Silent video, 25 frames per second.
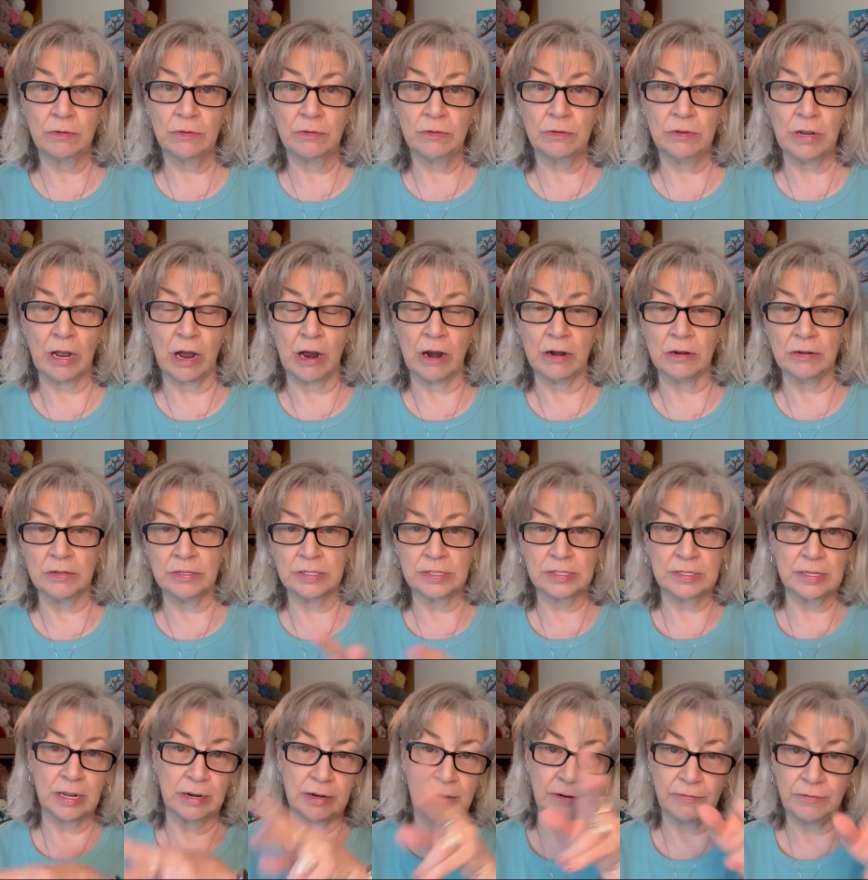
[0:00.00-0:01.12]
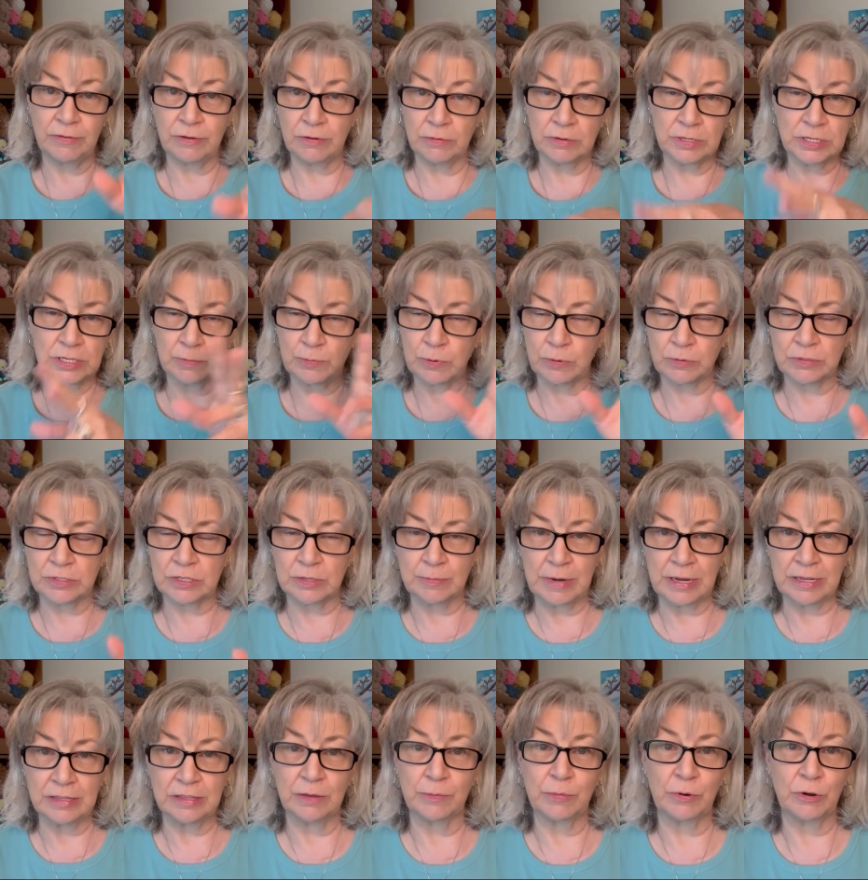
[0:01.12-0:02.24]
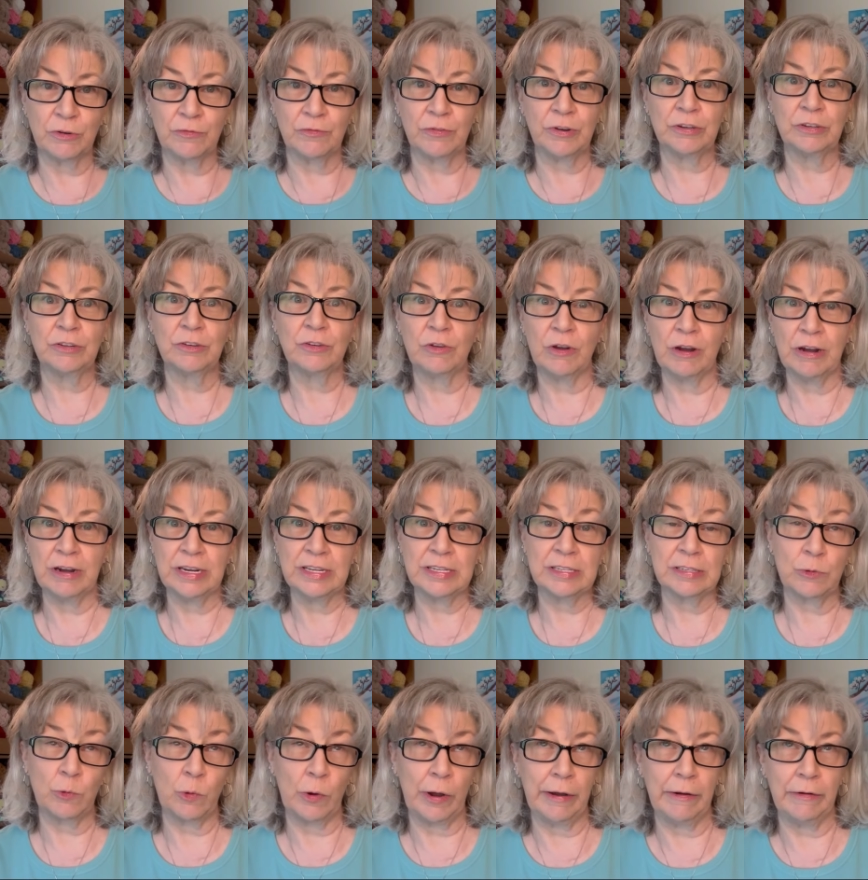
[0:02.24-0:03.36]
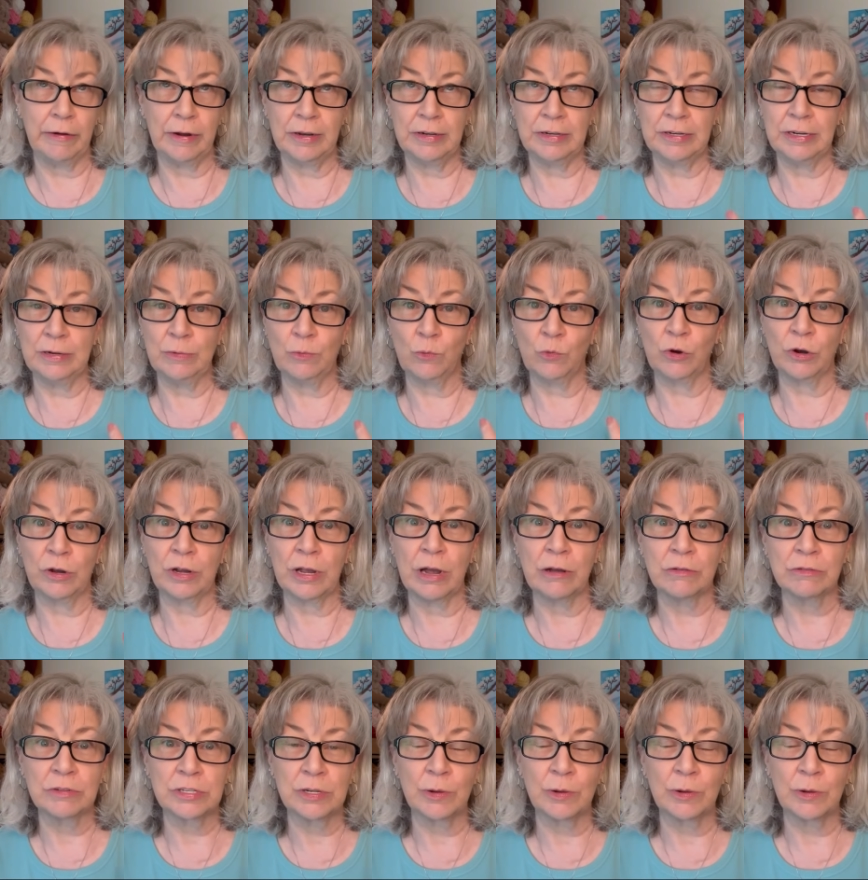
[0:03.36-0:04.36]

yarns that if you were supposed to make the perfect granny square and it didn't work out.